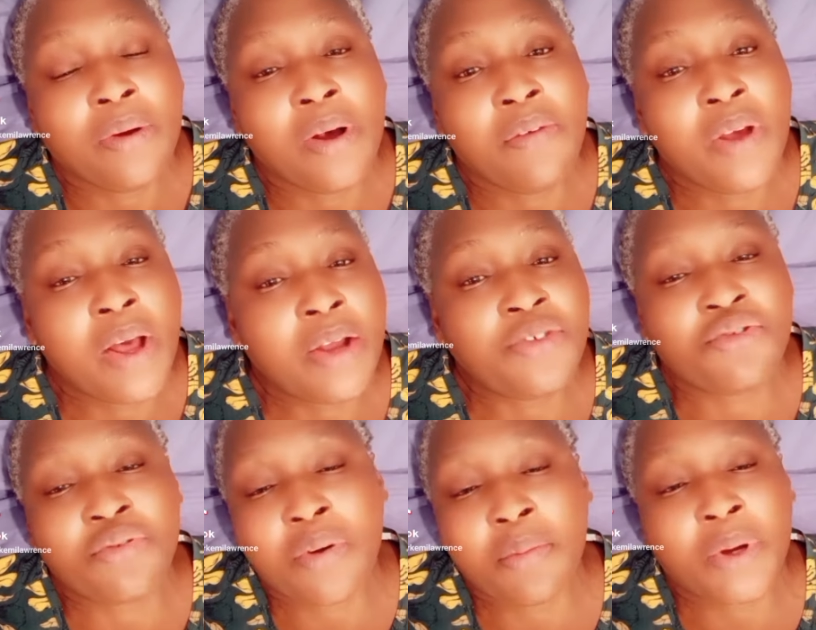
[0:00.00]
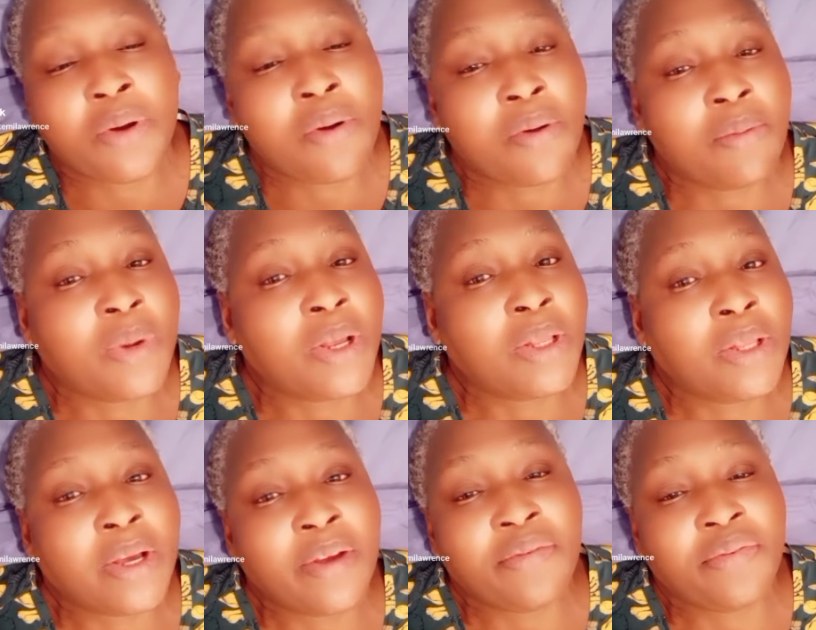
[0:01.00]
I've had trauma all my
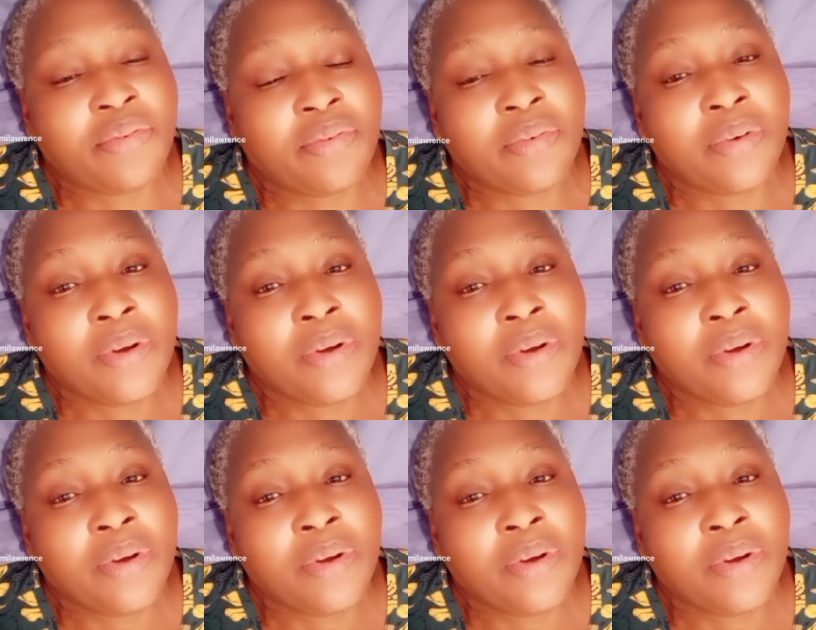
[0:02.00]
life.